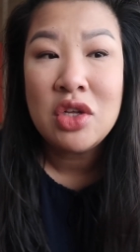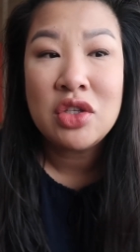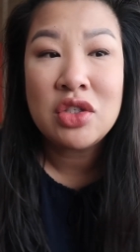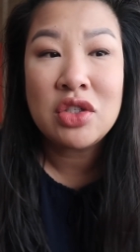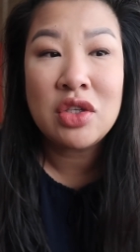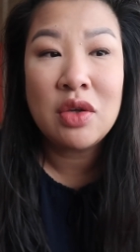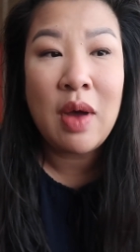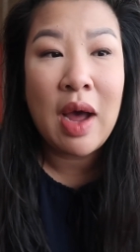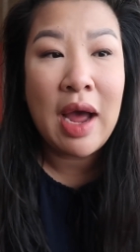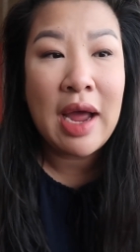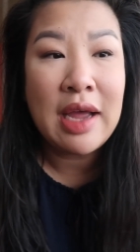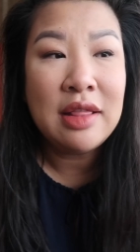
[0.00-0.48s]

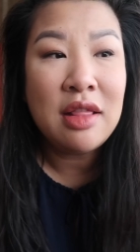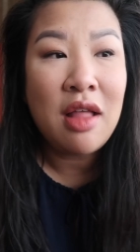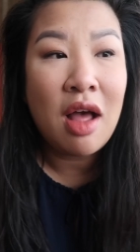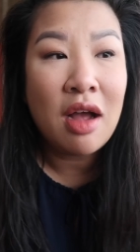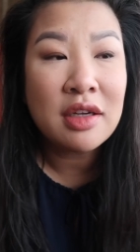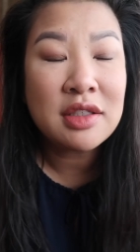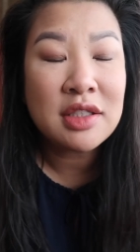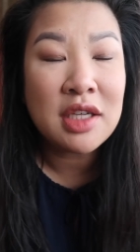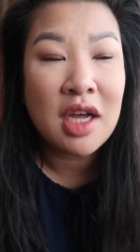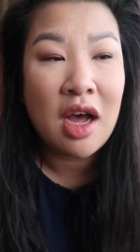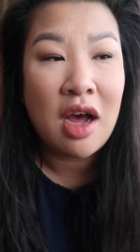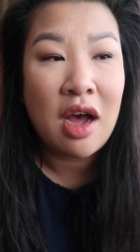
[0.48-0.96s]
So I
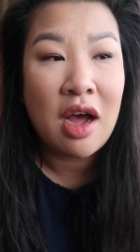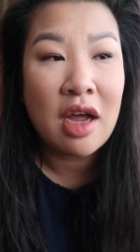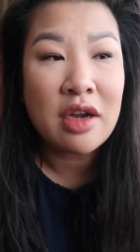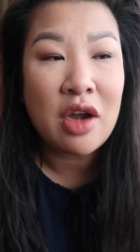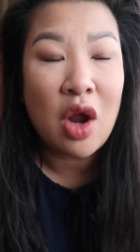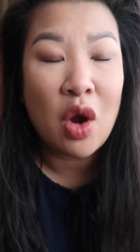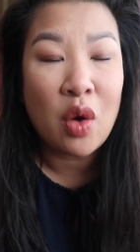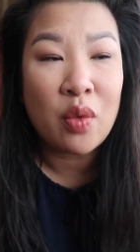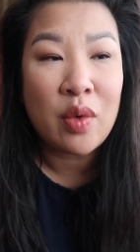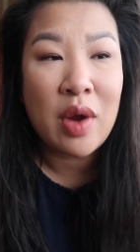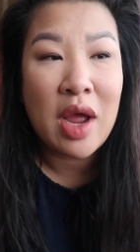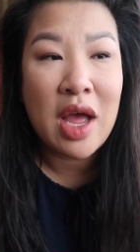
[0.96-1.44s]
logged
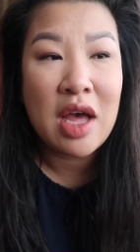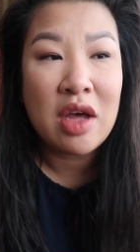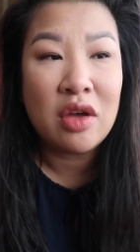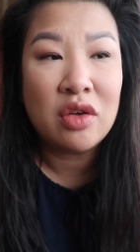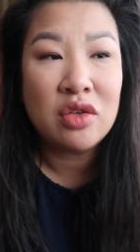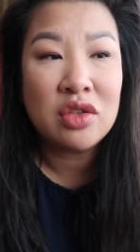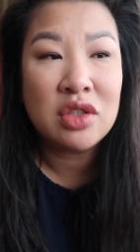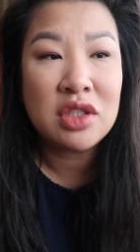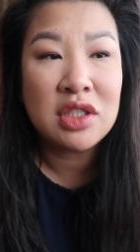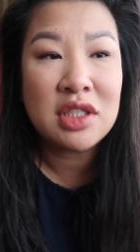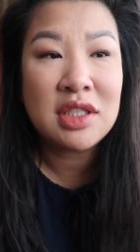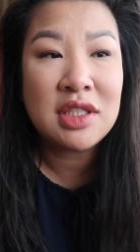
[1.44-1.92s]
on
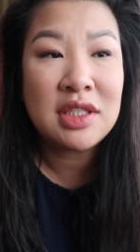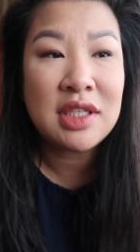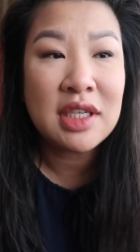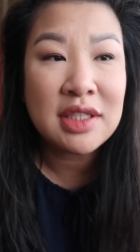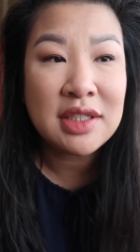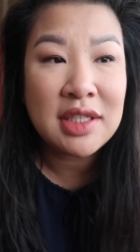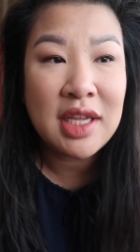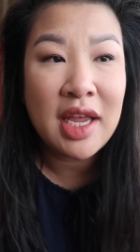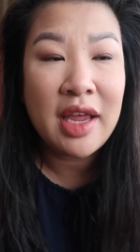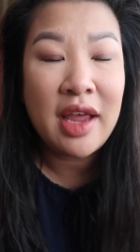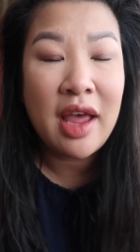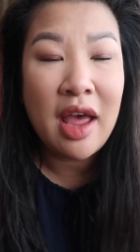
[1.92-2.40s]
around
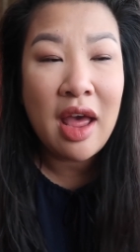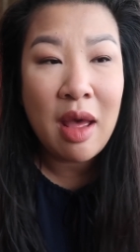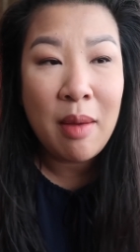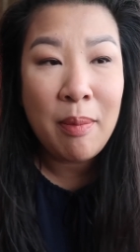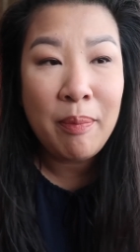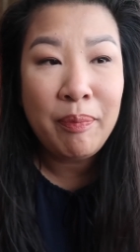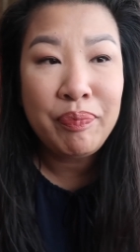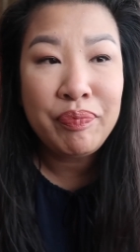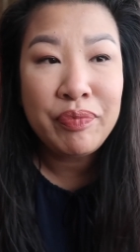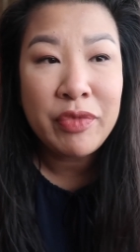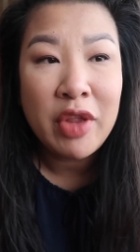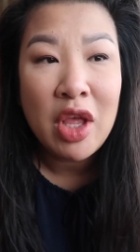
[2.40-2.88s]
6
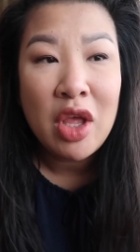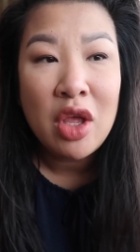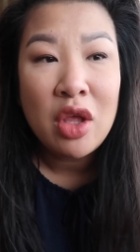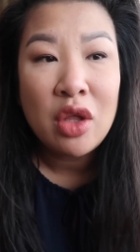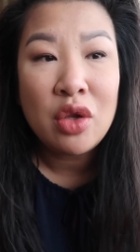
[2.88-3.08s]
a.m.